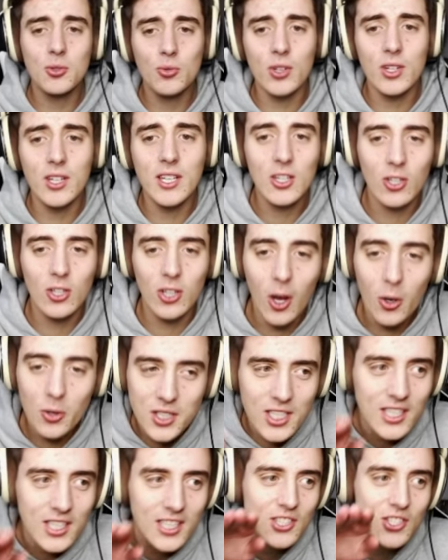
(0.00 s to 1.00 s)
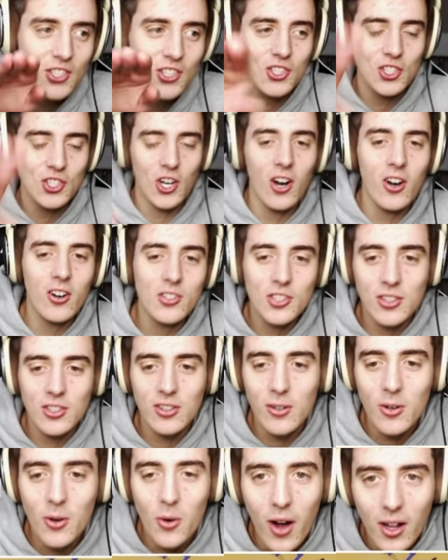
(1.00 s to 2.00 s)
really close. He could have just charged
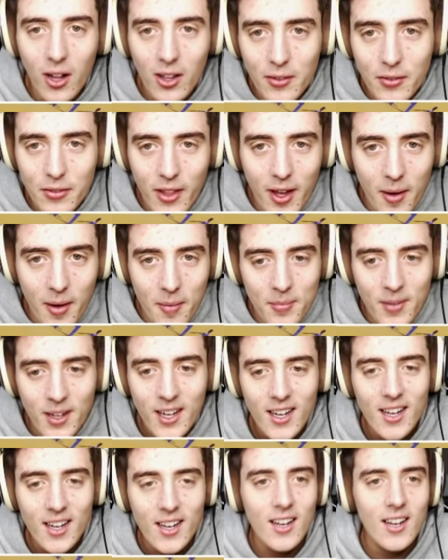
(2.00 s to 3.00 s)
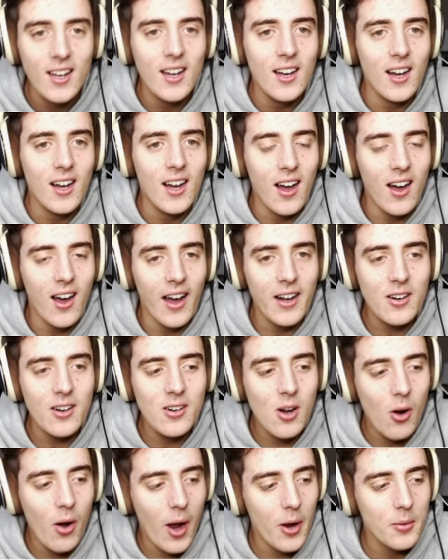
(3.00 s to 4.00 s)
through all of them. Ah, I don't
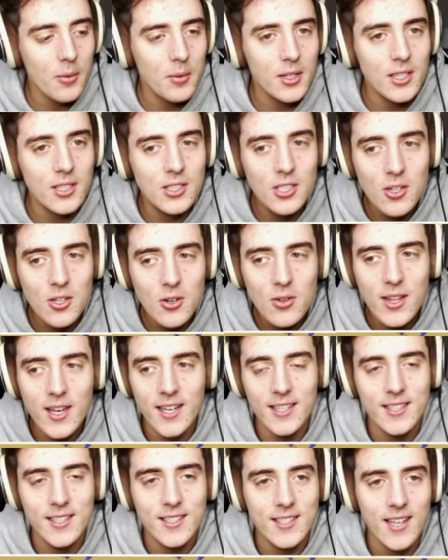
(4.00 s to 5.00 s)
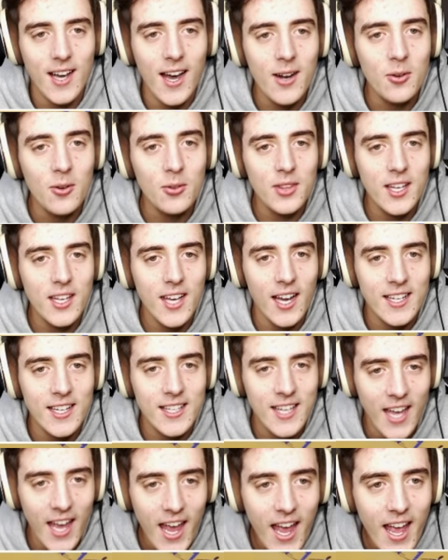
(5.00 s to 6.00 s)
know how I'm gonna do this. I don't think I
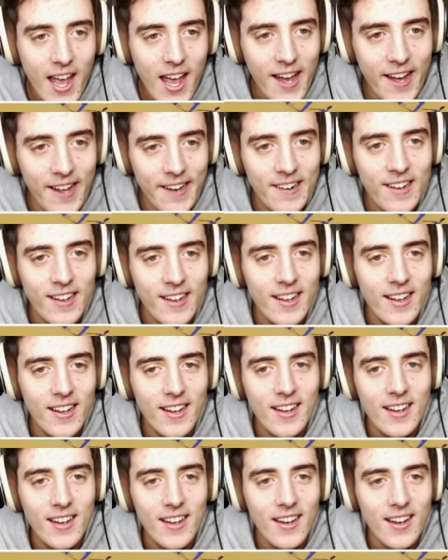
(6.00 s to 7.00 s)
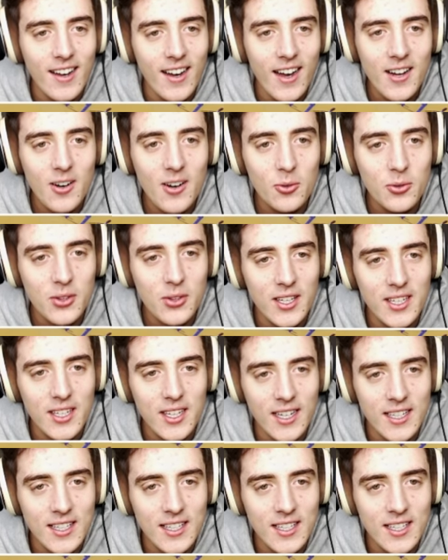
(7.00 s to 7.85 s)
can. I don't think I